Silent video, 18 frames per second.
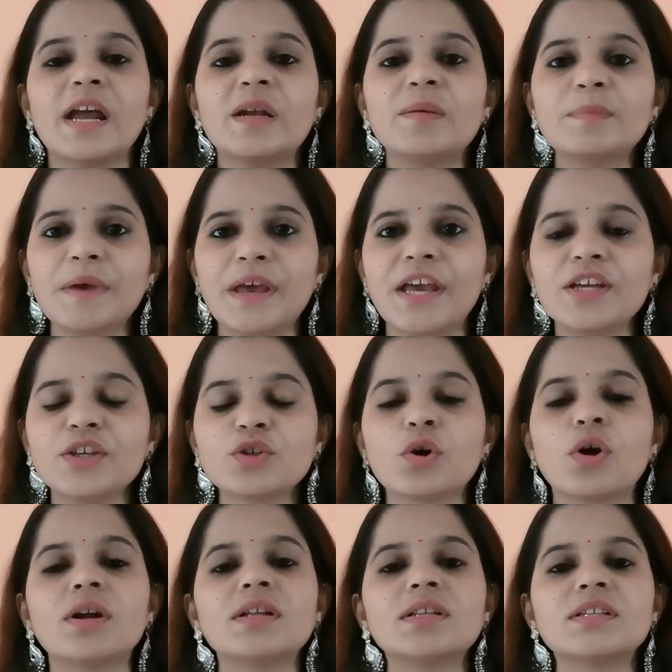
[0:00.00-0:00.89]
And make
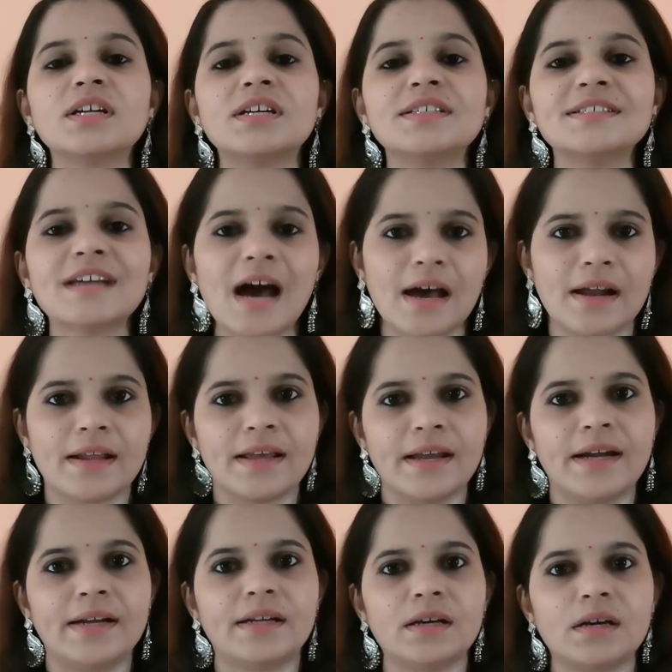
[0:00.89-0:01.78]
sure the
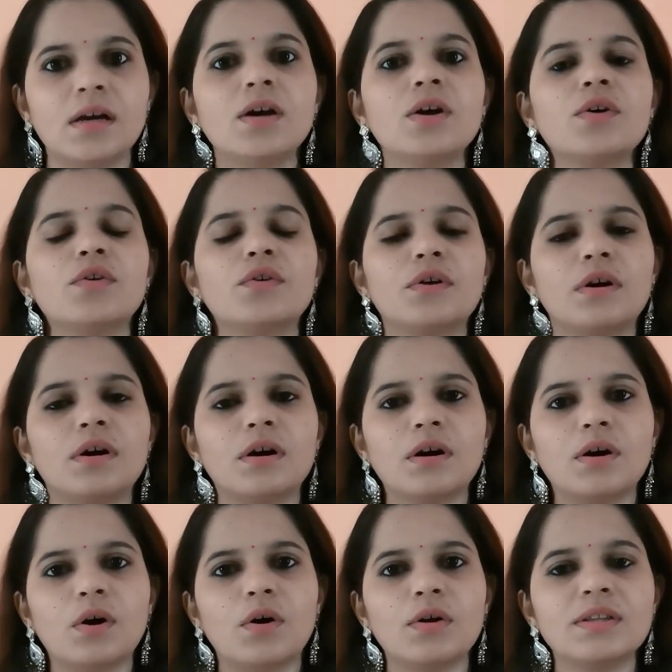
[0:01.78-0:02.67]
target
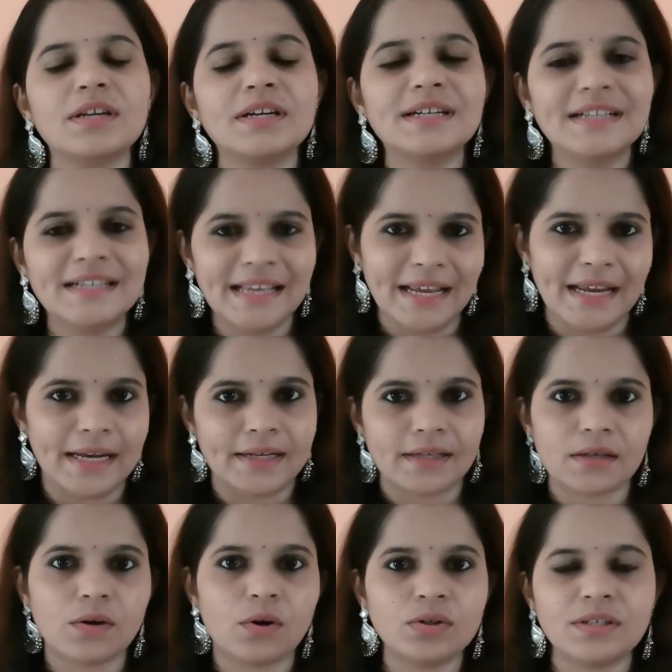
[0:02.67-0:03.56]
or the
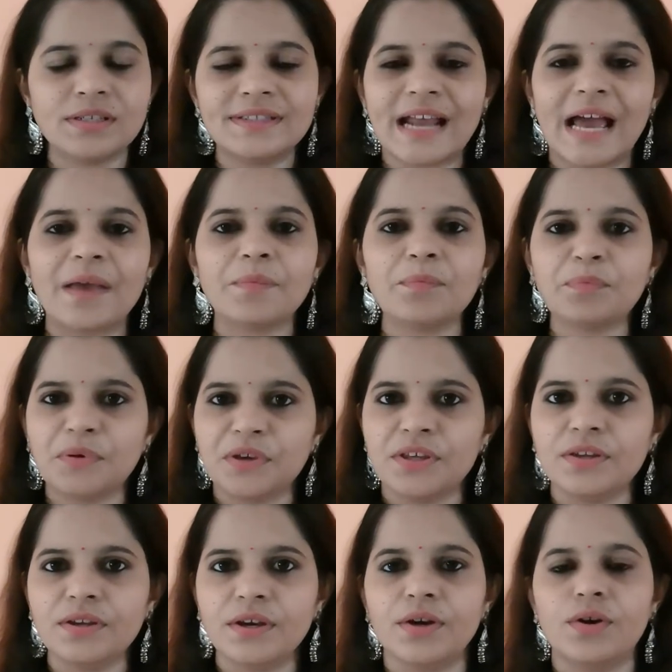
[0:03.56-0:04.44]
date or the time
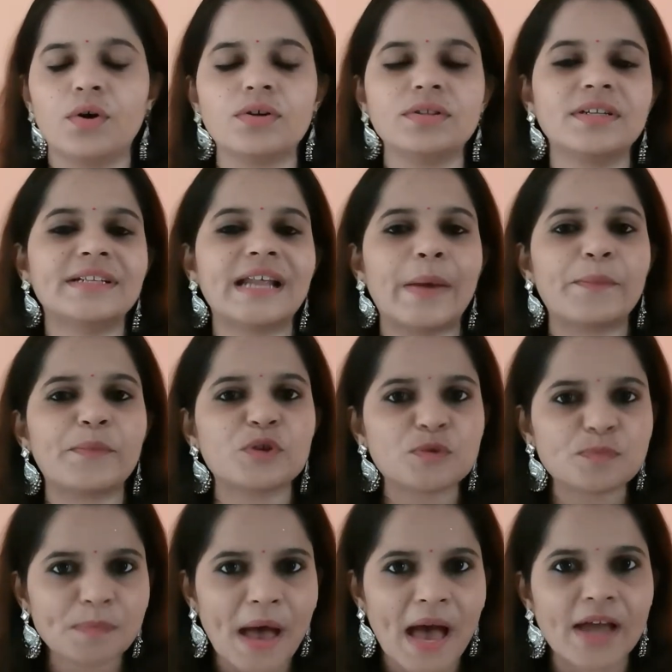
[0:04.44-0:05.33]
period or the time
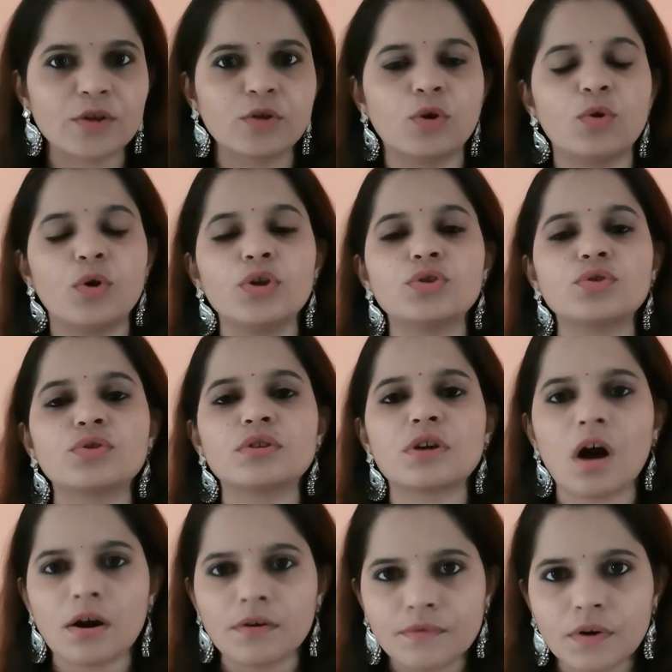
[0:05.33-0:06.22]
span you're going
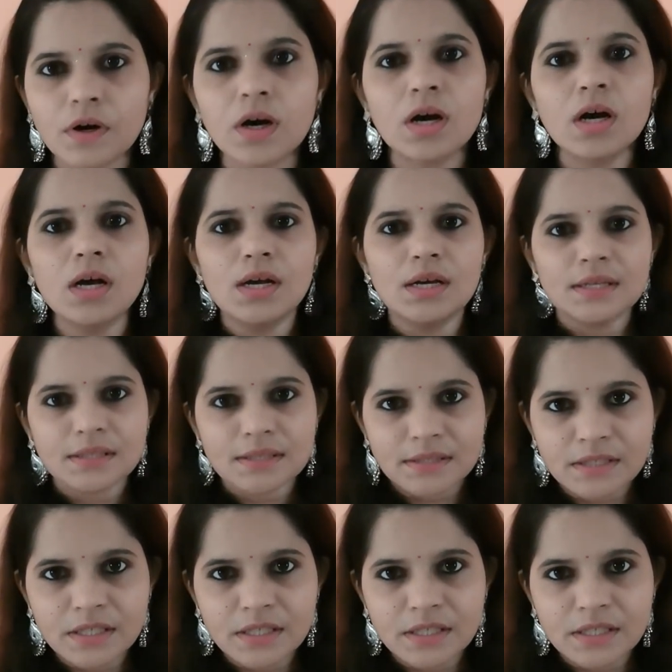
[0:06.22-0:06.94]
to cover